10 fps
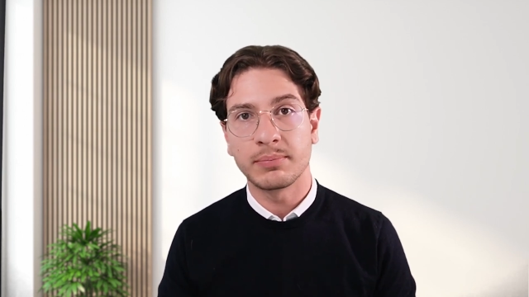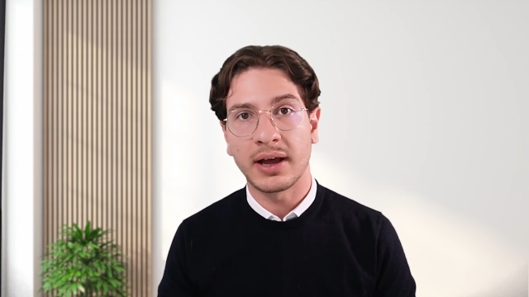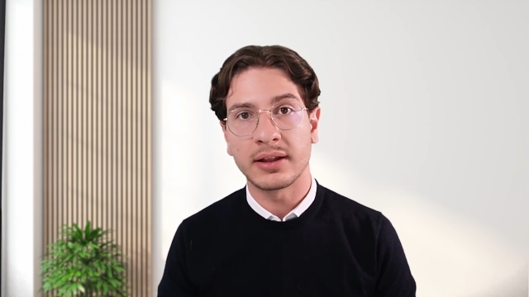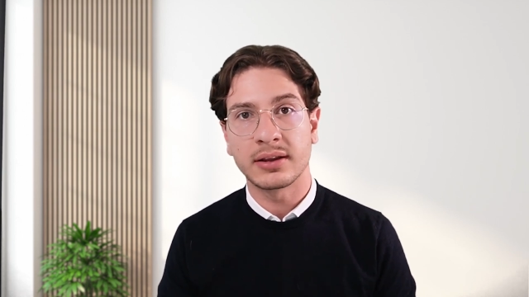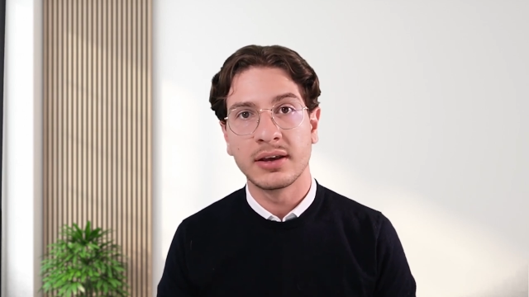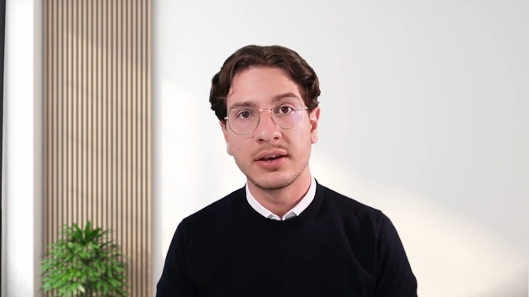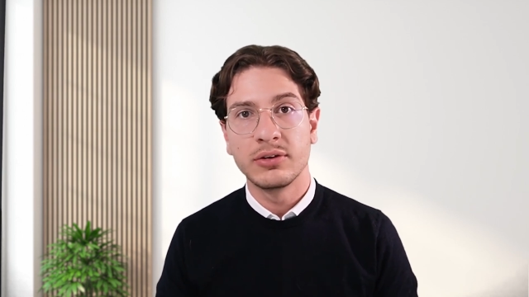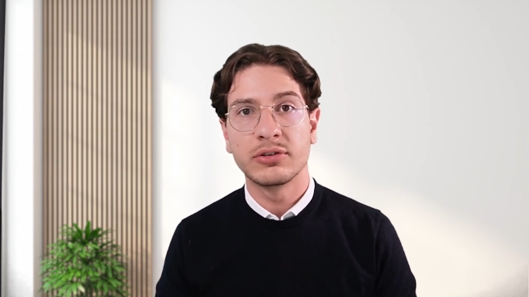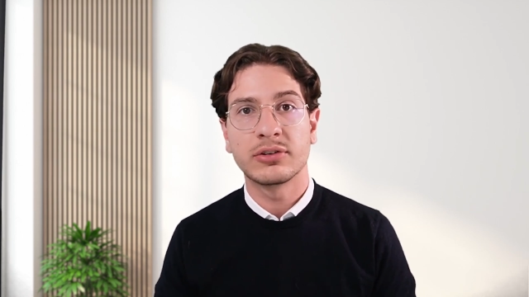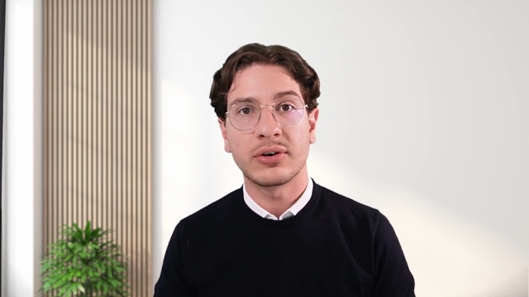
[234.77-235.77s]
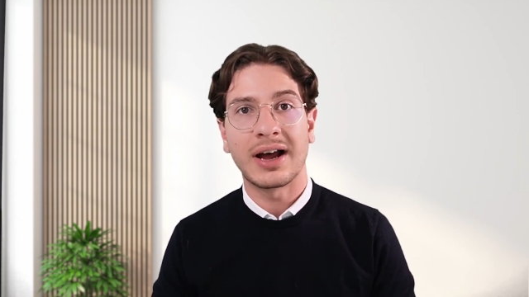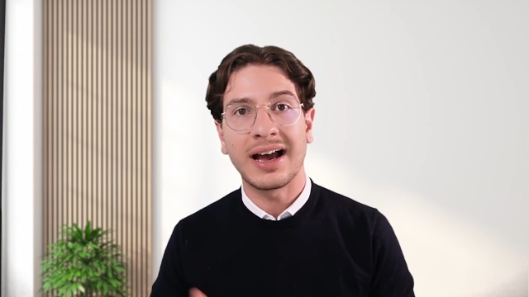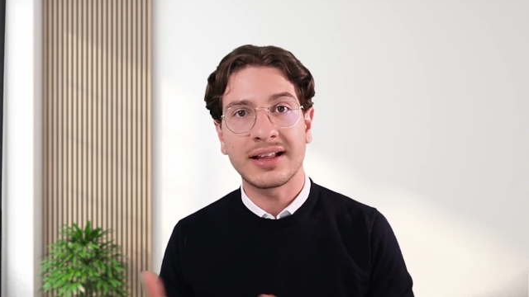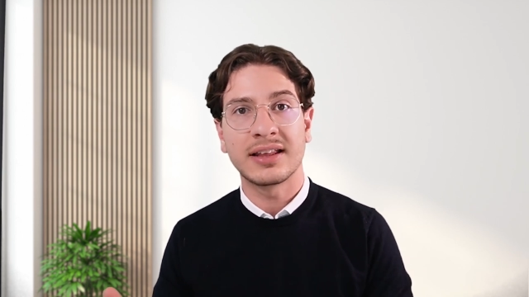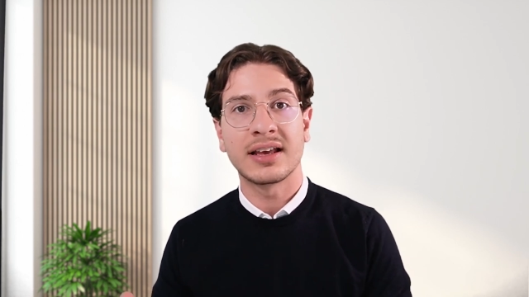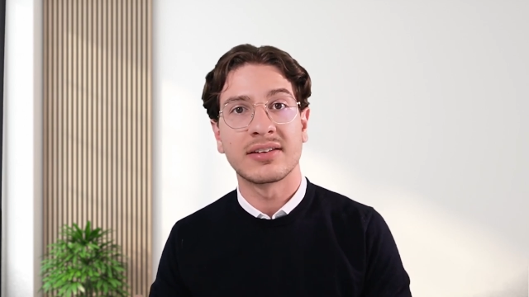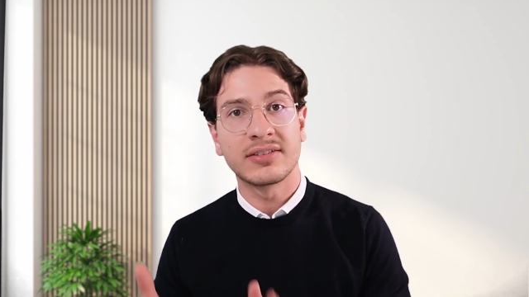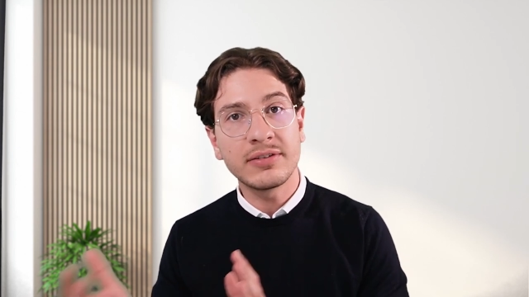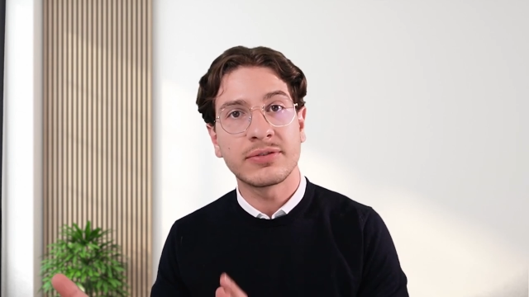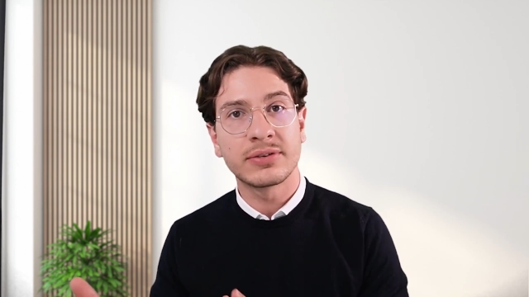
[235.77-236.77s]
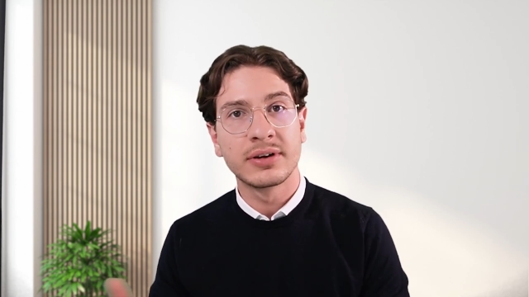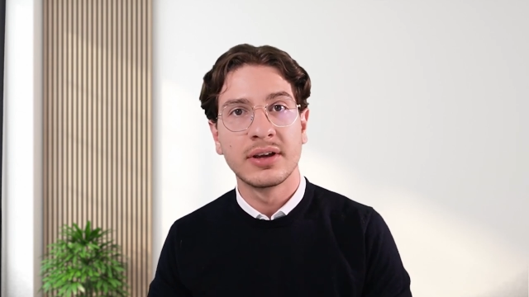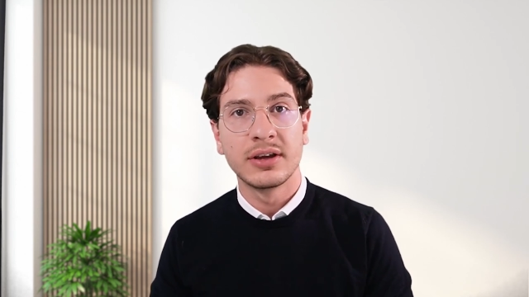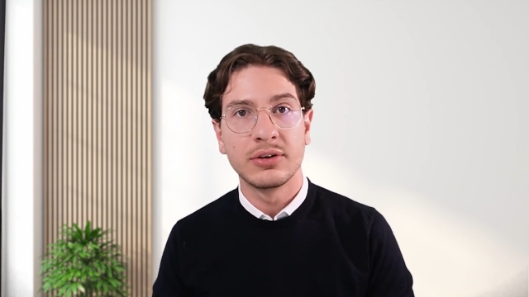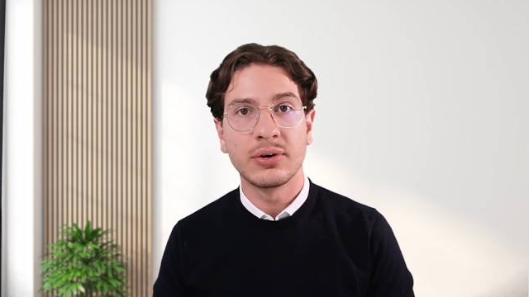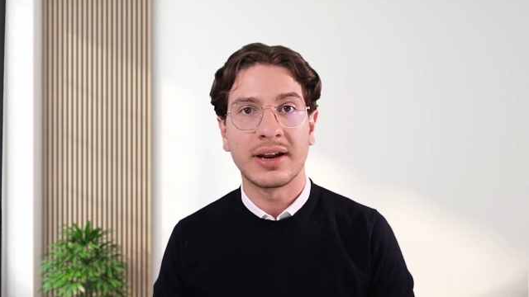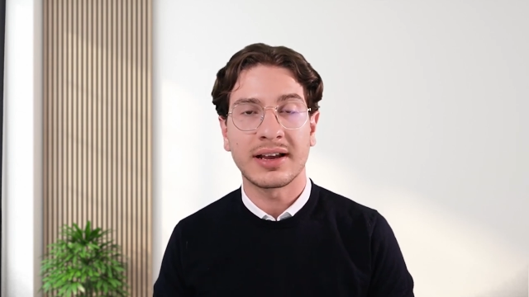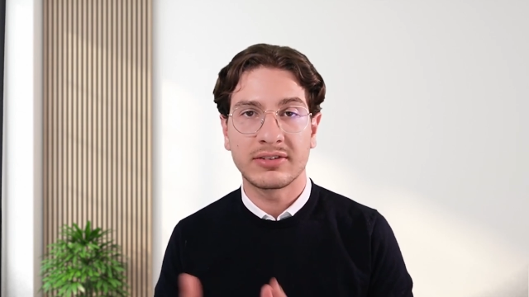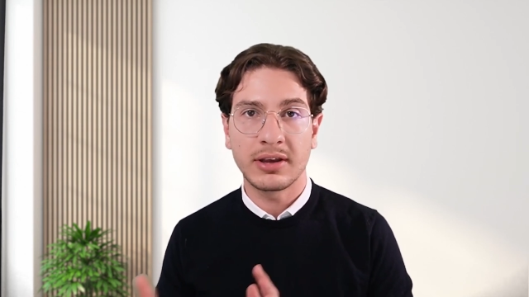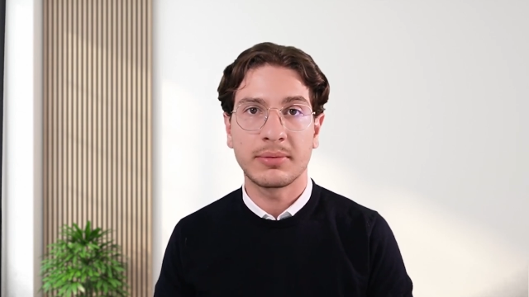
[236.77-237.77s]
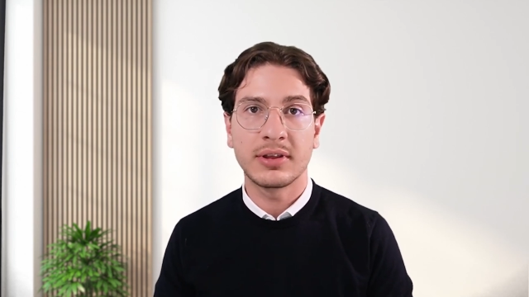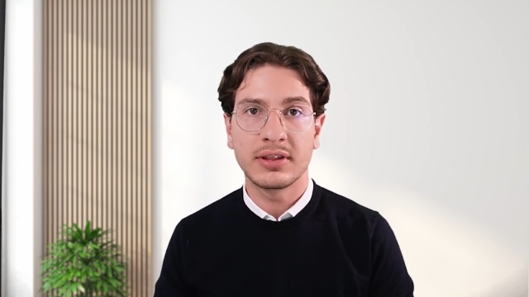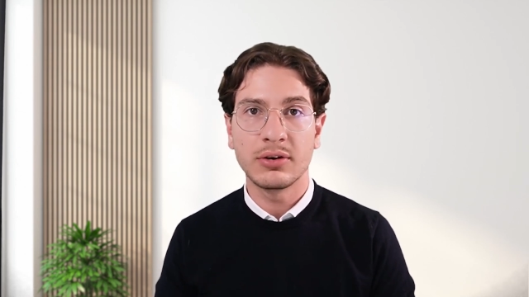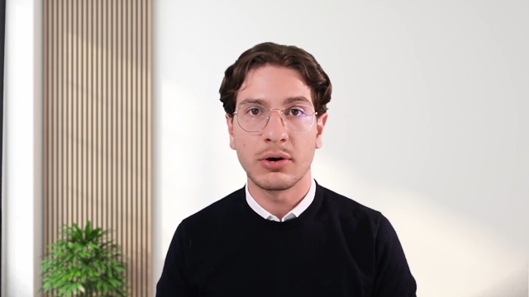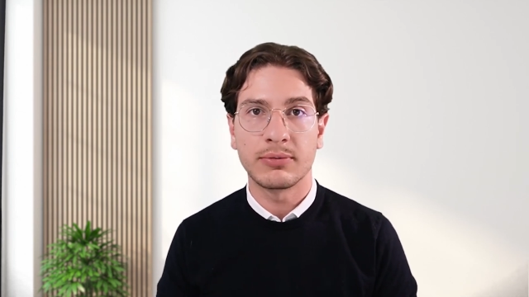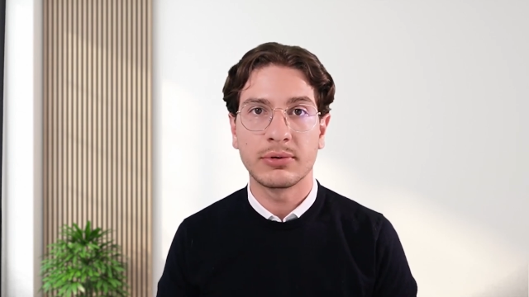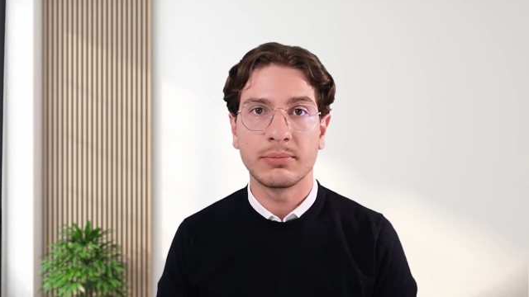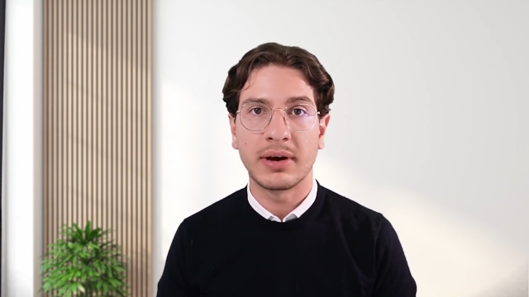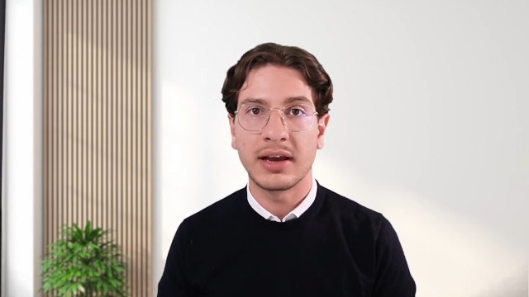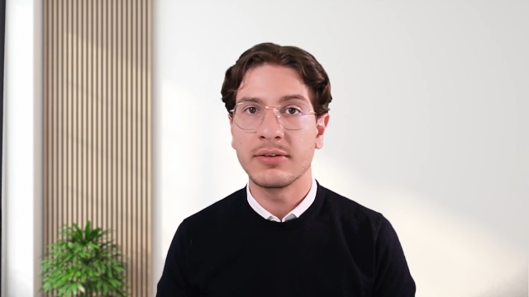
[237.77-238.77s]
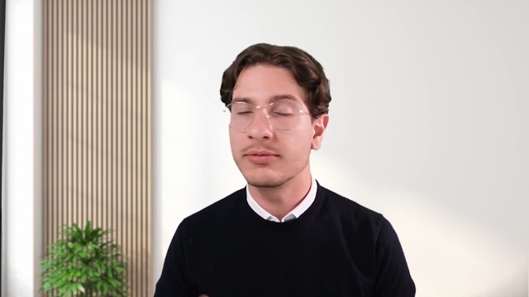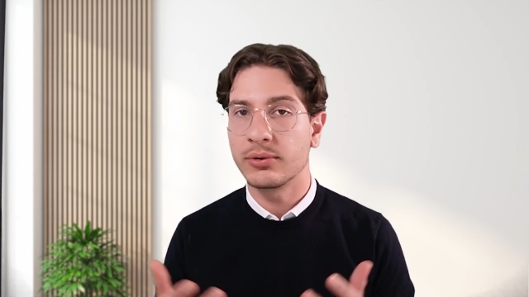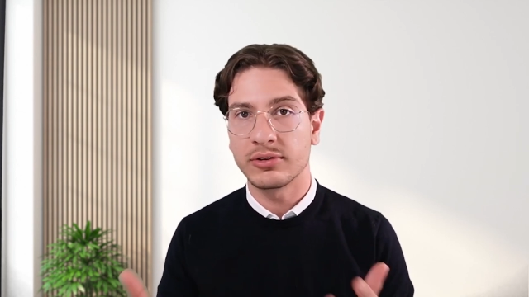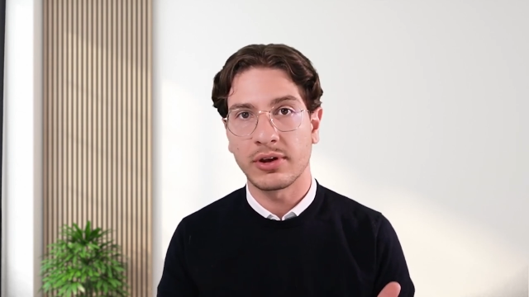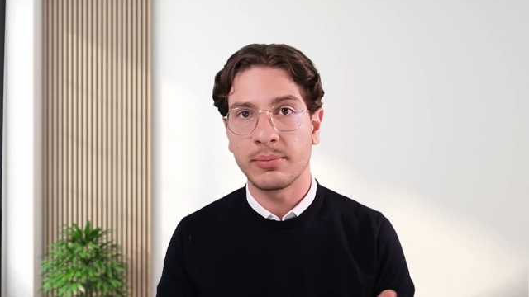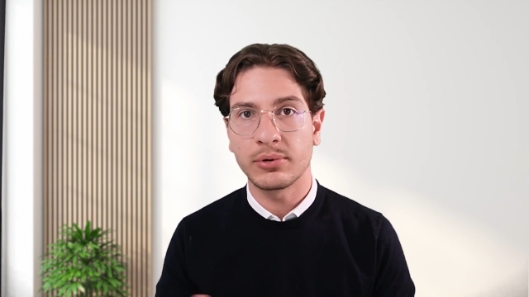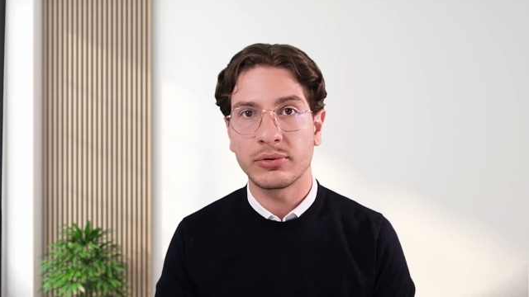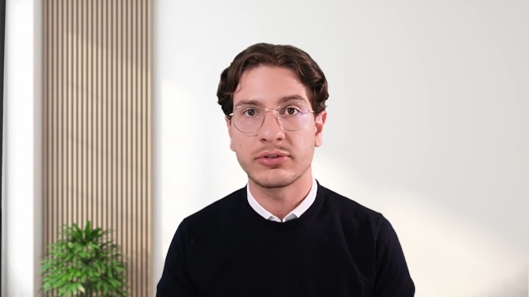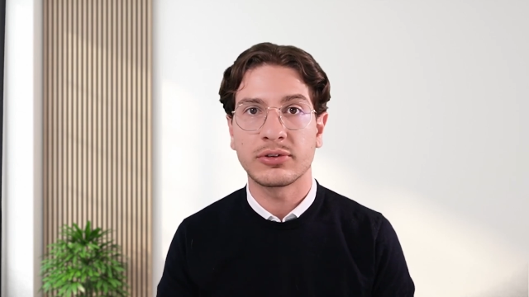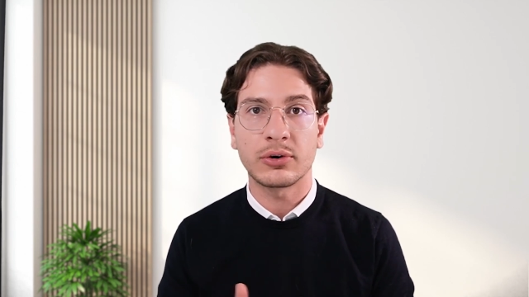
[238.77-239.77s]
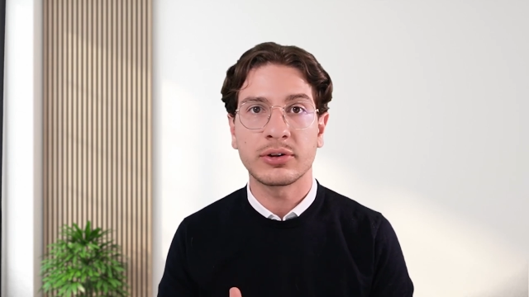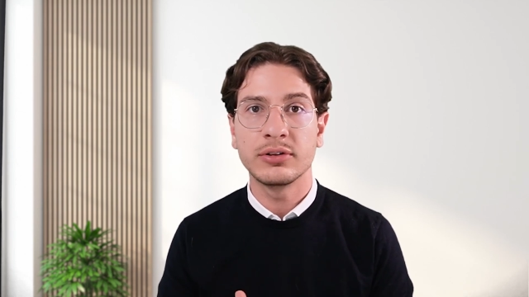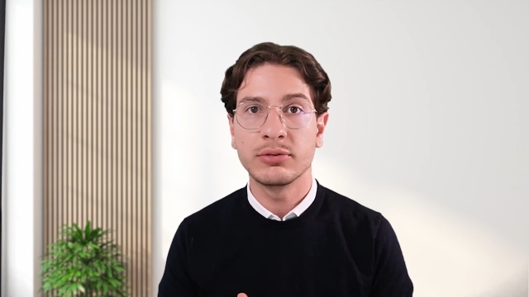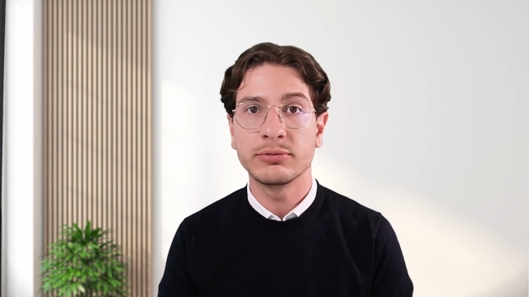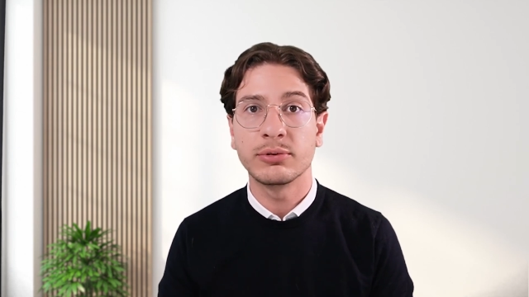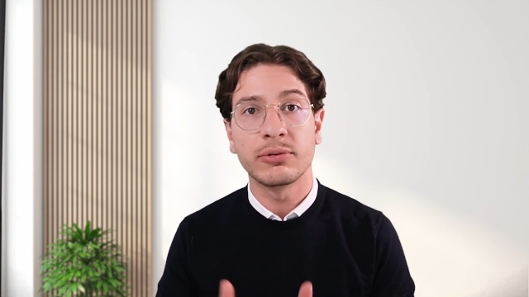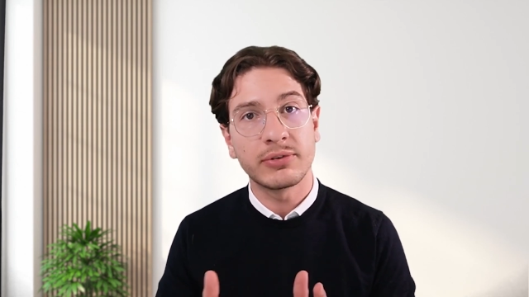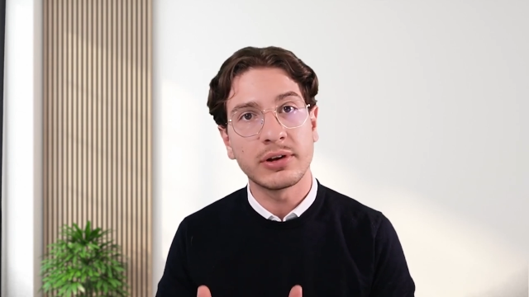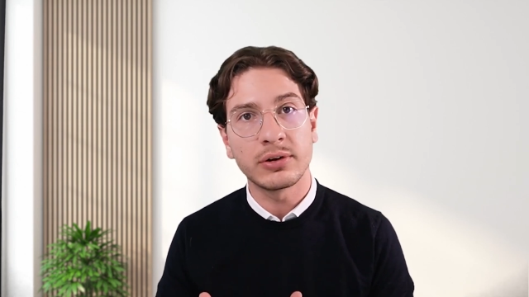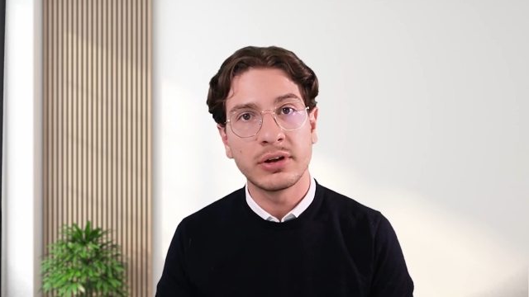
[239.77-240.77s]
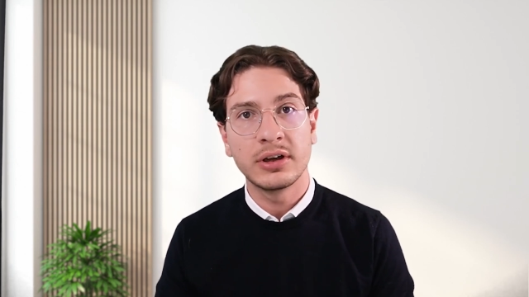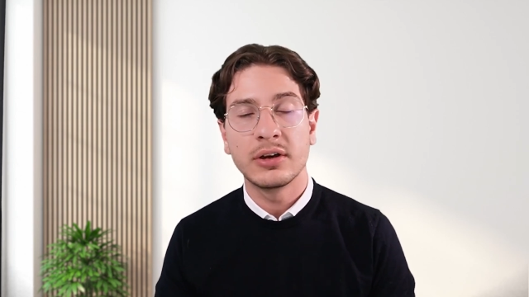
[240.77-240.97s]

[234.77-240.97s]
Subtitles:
but you start acting as if you had accepted the offer by, for example, starting to fulfill